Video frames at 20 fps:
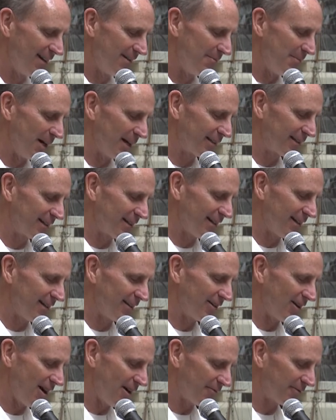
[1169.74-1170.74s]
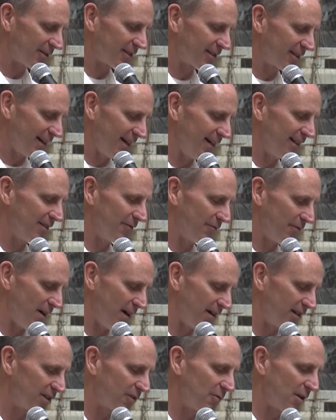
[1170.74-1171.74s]
But the office today
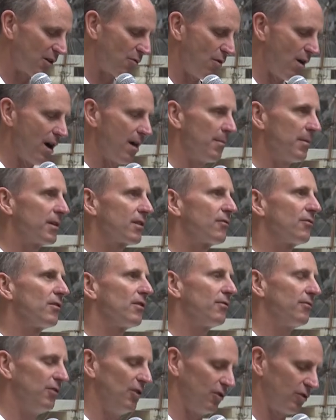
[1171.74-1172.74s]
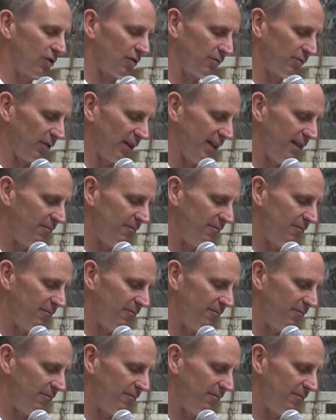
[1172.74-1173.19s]
defines the requirements for the future fleet,